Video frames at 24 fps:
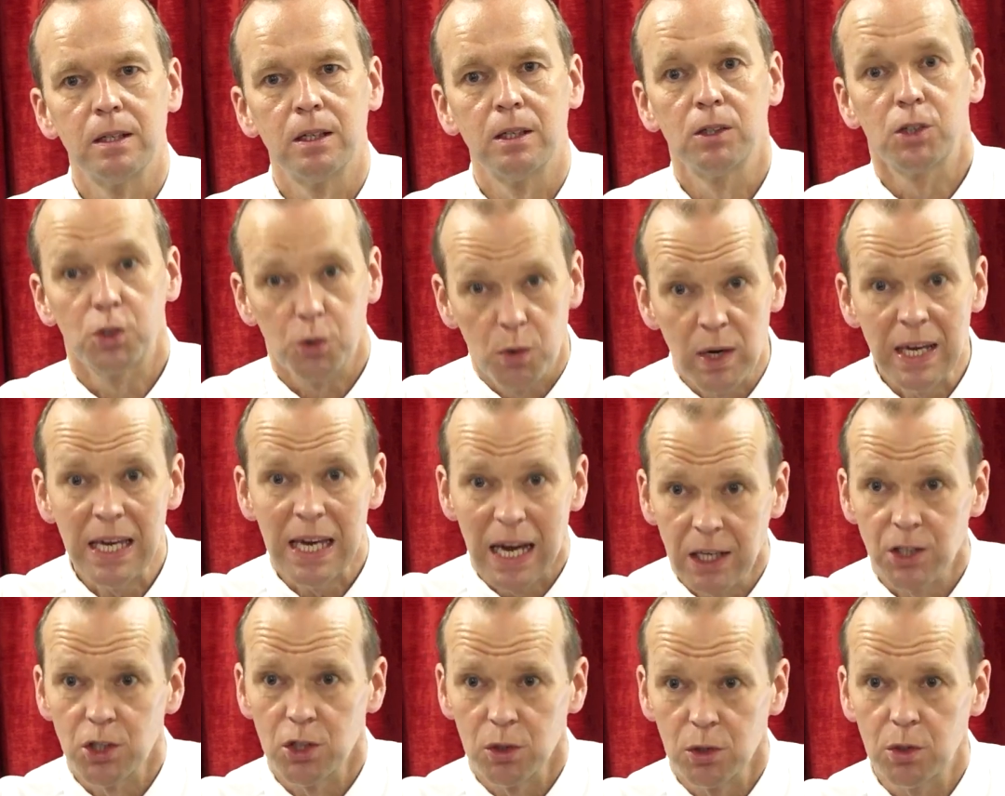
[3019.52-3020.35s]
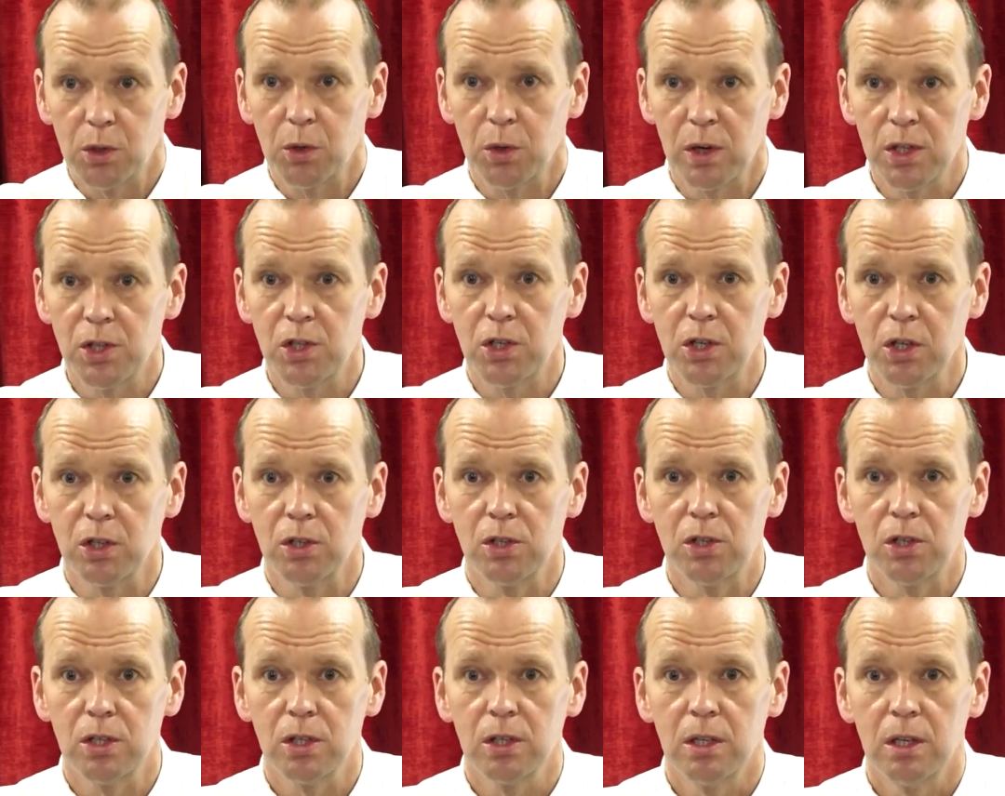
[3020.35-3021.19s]
Three actual
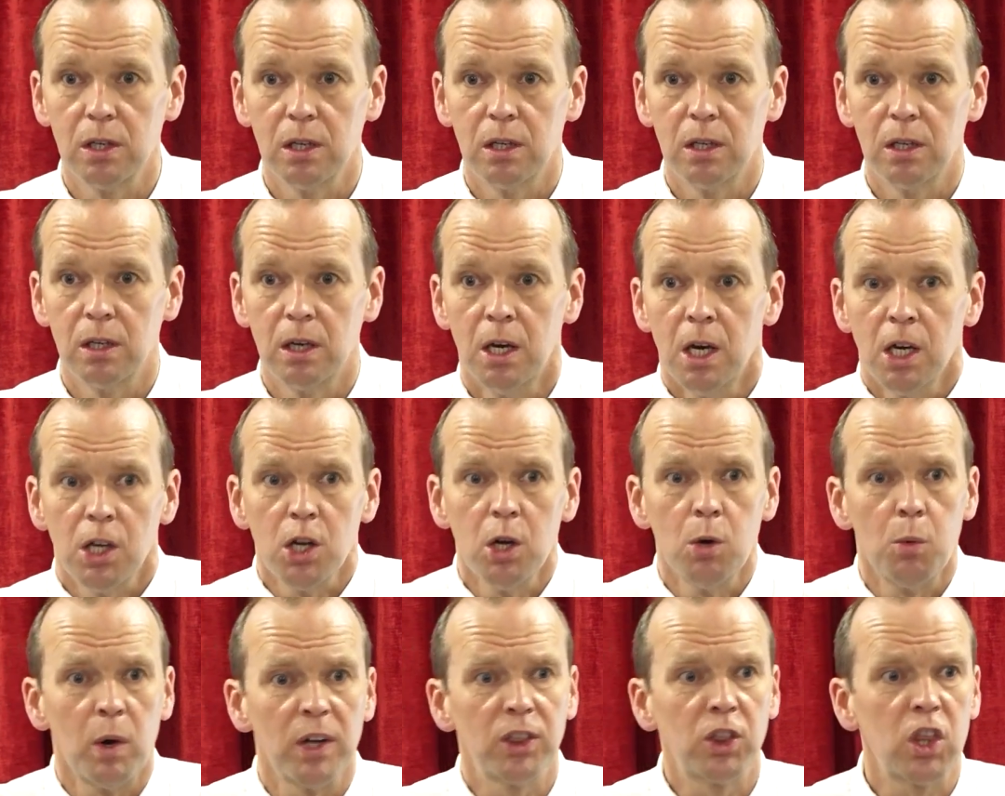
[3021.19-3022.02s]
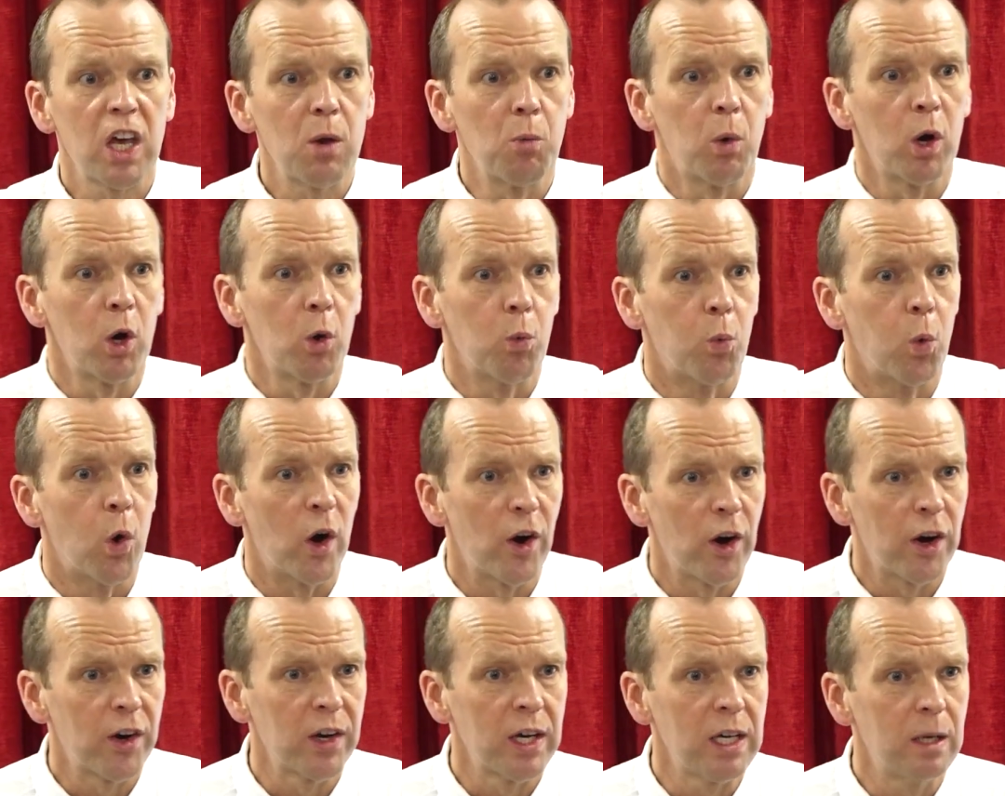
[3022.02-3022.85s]
Christians. You know what? They were
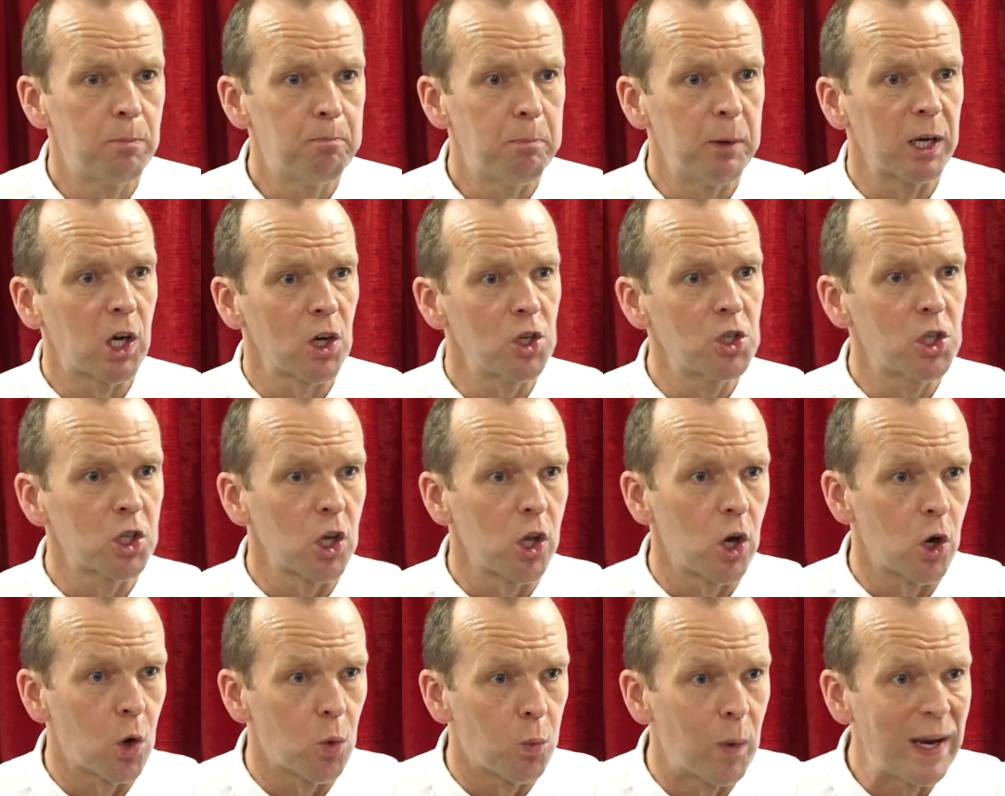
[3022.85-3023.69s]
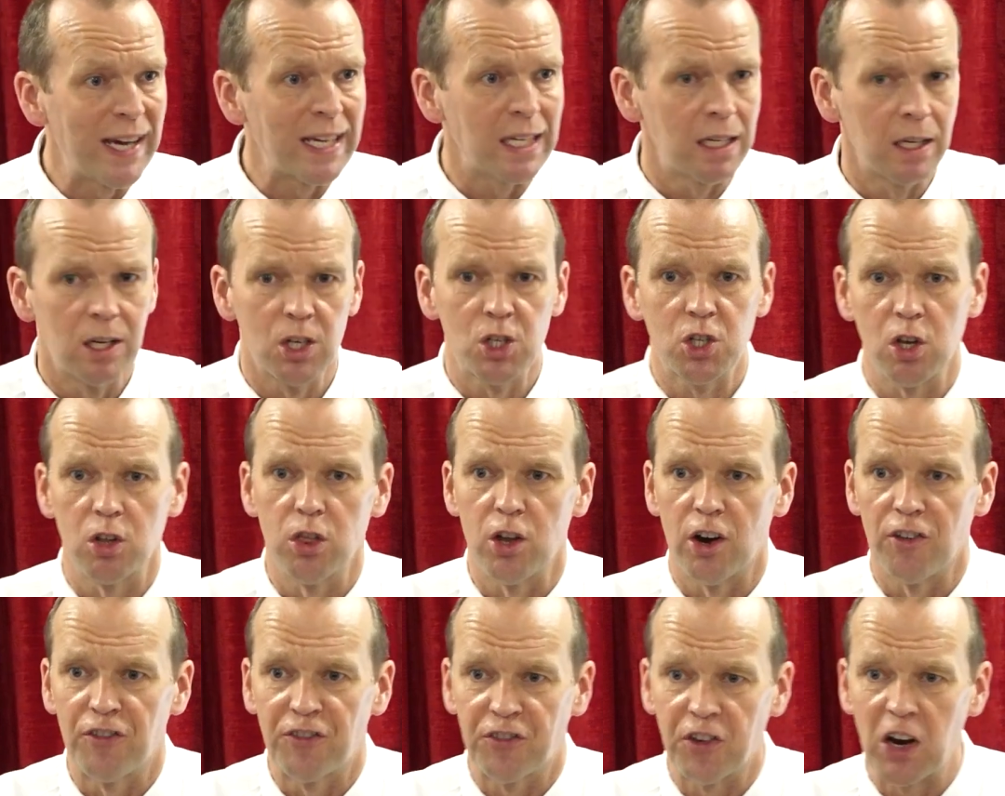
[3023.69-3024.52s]
worried because of their weakness and
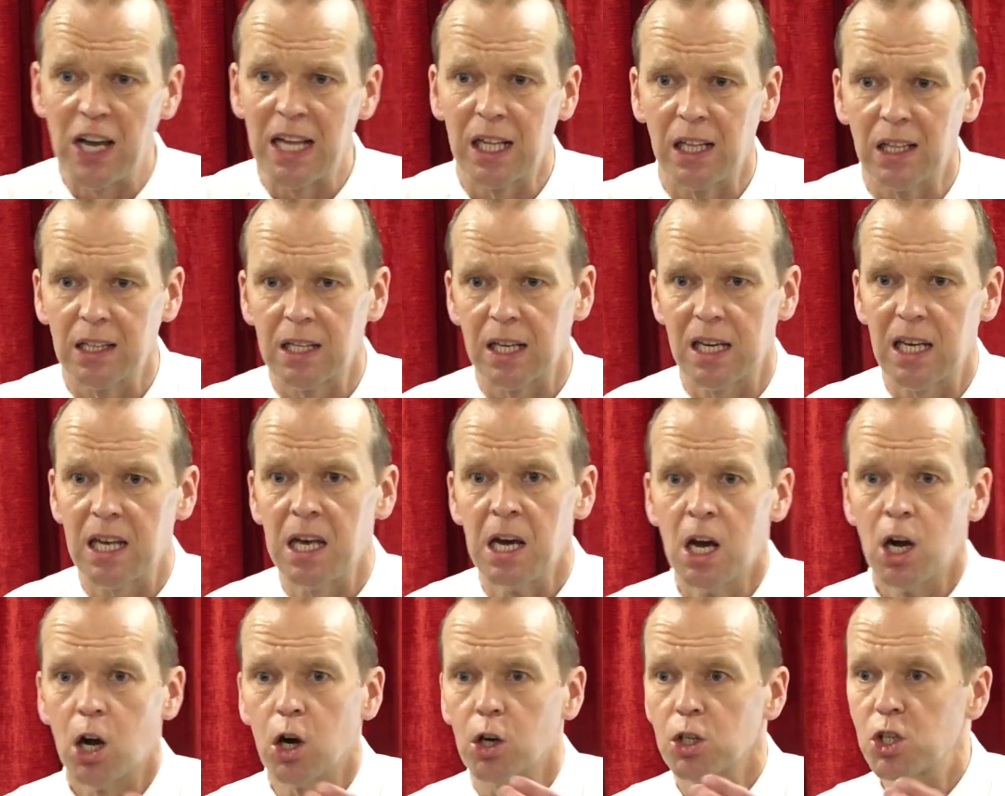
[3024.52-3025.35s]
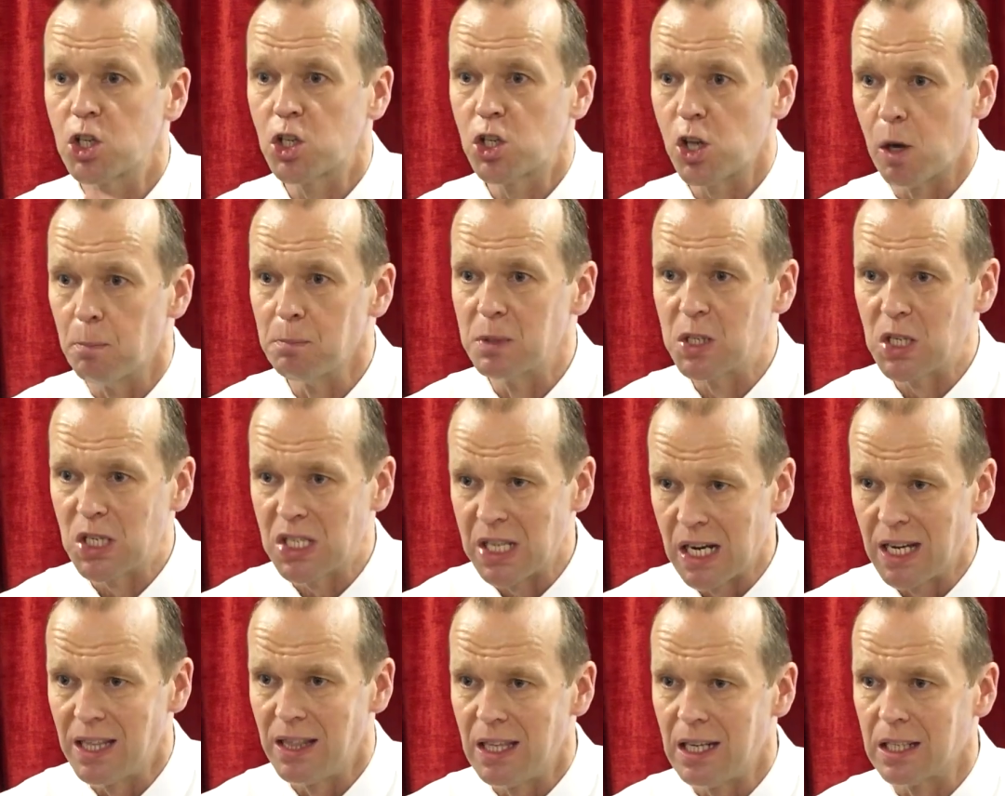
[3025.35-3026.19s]
their frailty or some
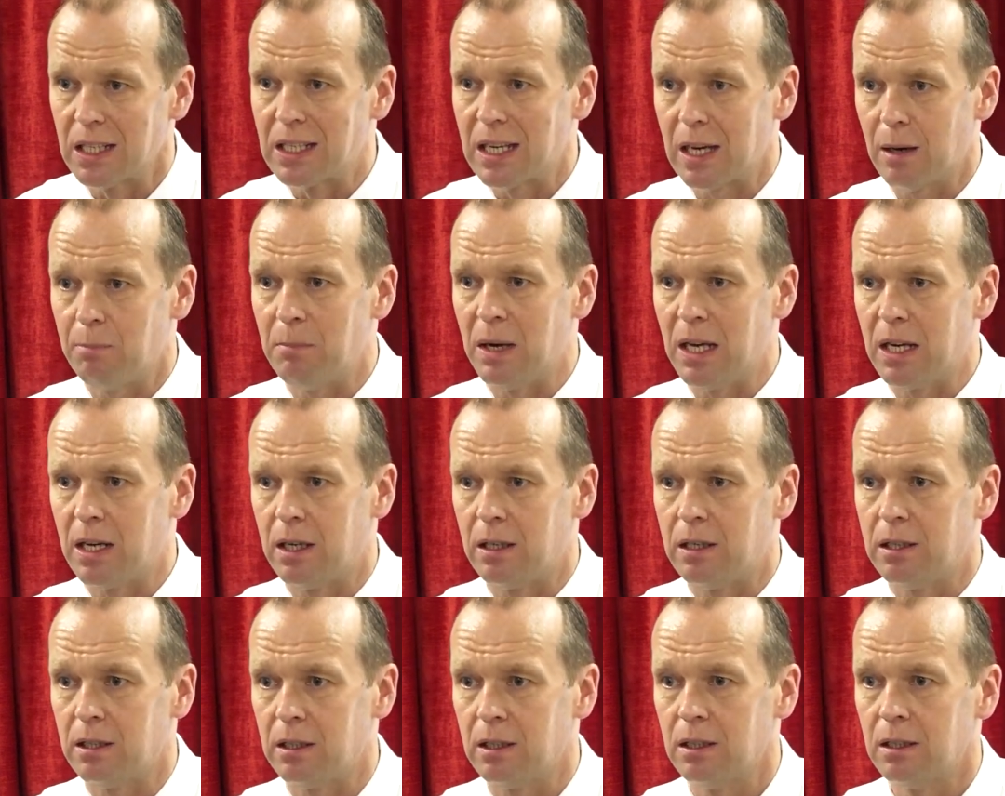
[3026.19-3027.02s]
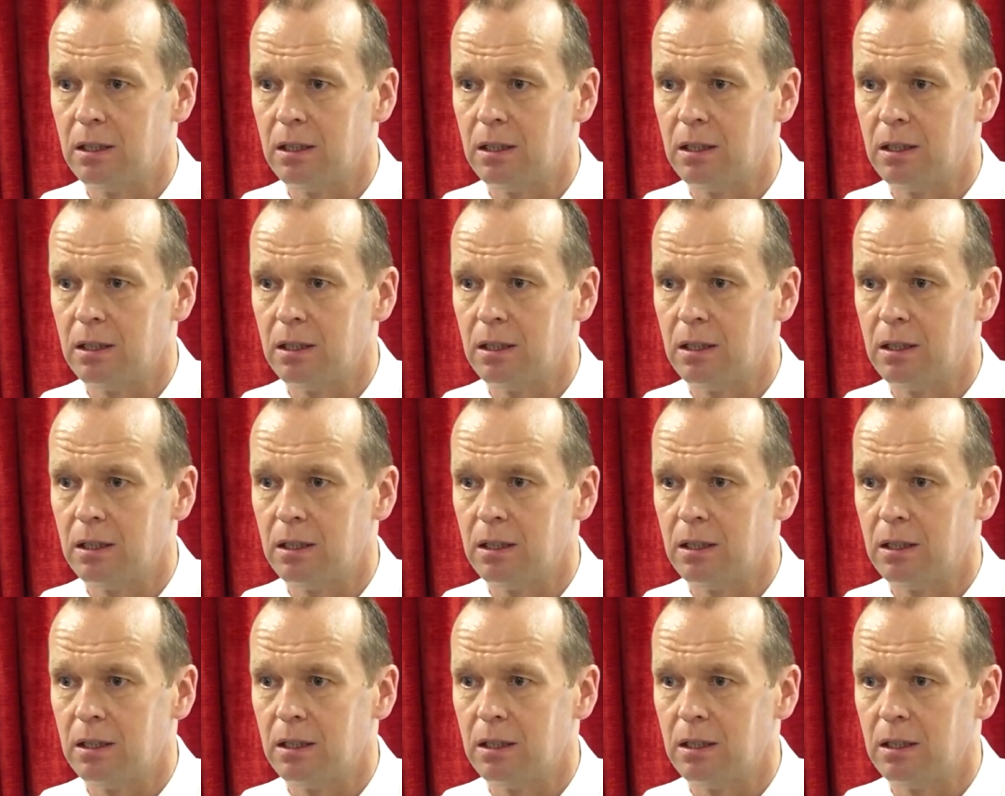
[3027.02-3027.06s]
sin they'd committed.